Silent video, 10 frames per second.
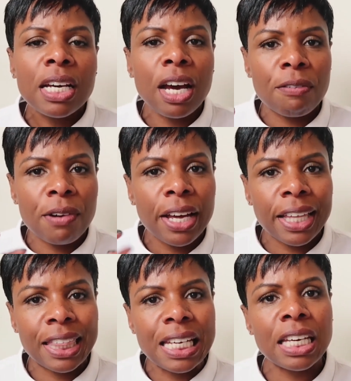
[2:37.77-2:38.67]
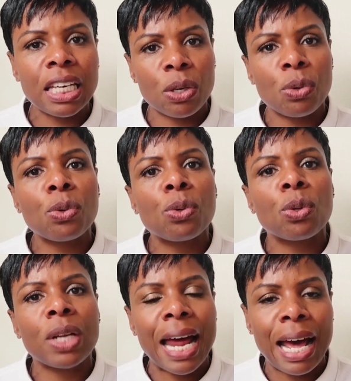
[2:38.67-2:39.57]
Kind of like think it
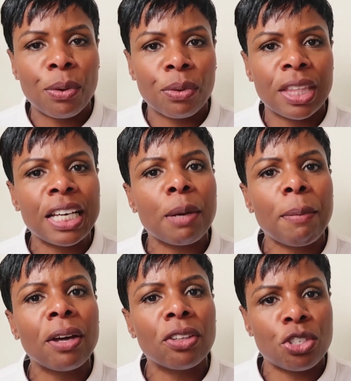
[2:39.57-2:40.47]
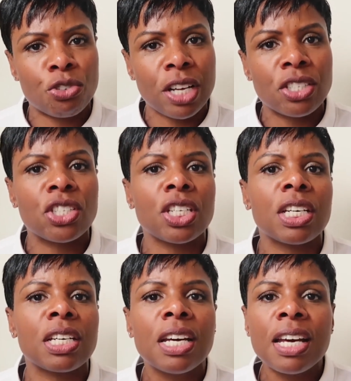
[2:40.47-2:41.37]
all out. Think about the
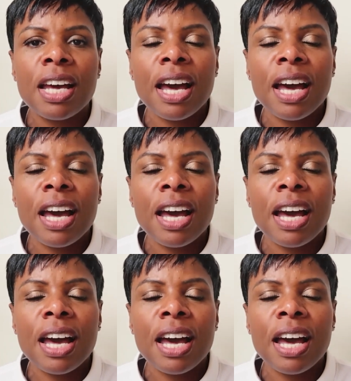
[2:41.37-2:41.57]
strategy.